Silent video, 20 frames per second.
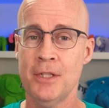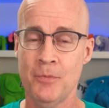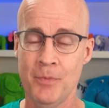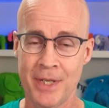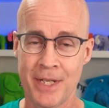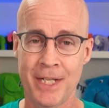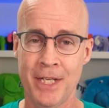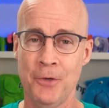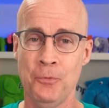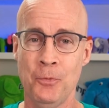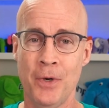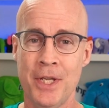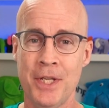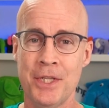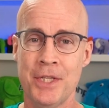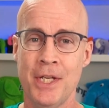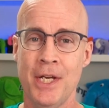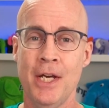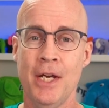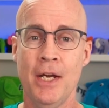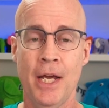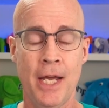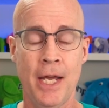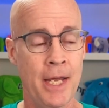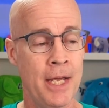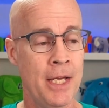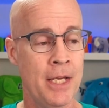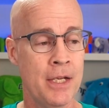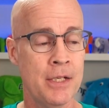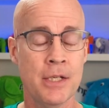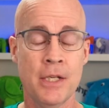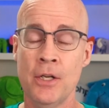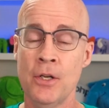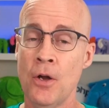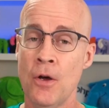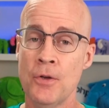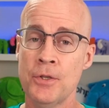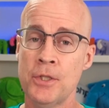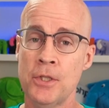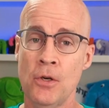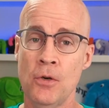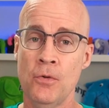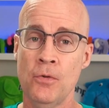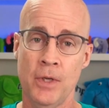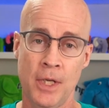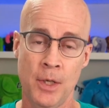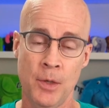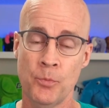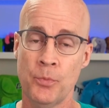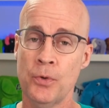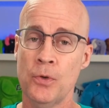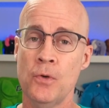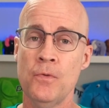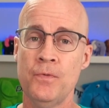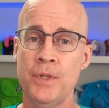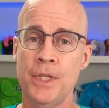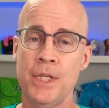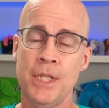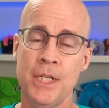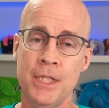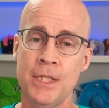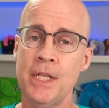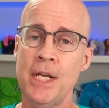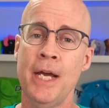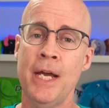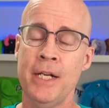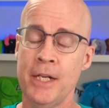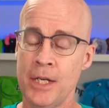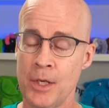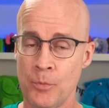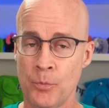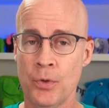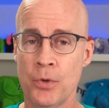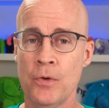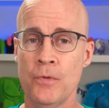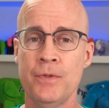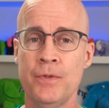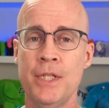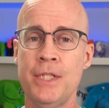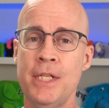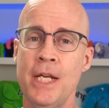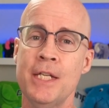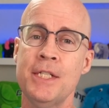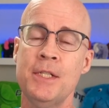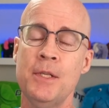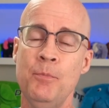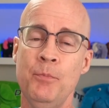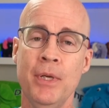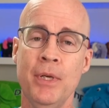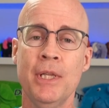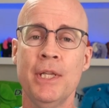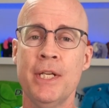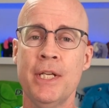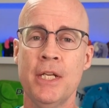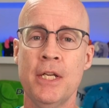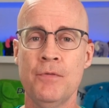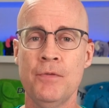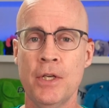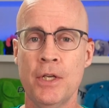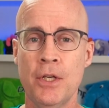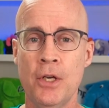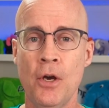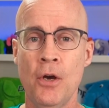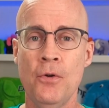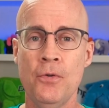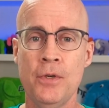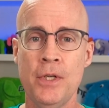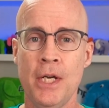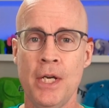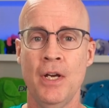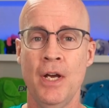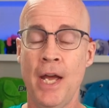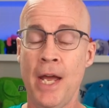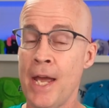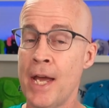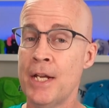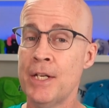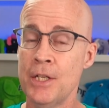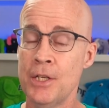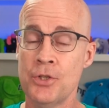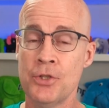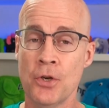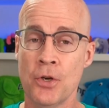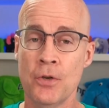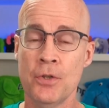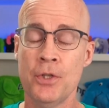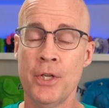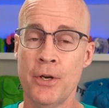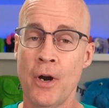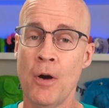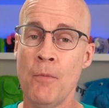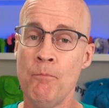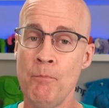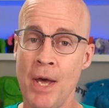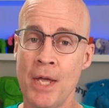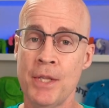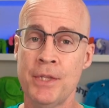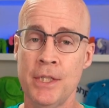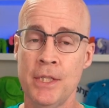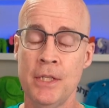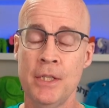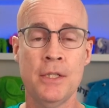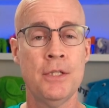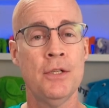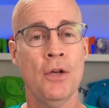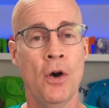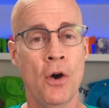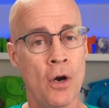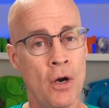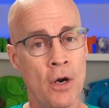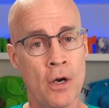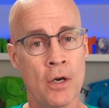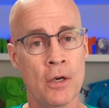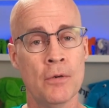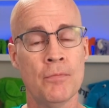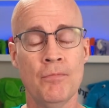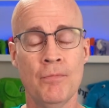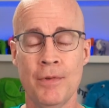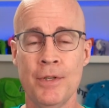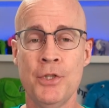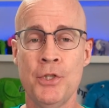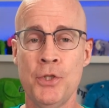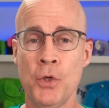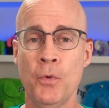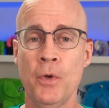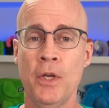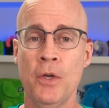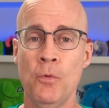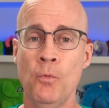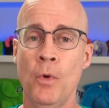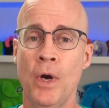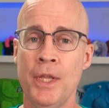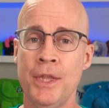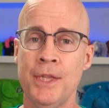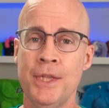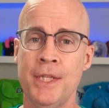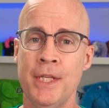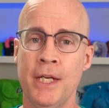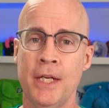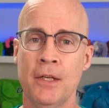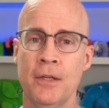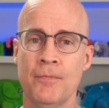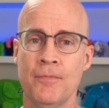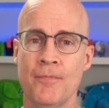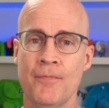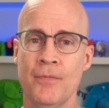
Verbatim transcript: to begin with. And it also improved the design. It improved the testability of the code and ensured that our methods are doing one thing,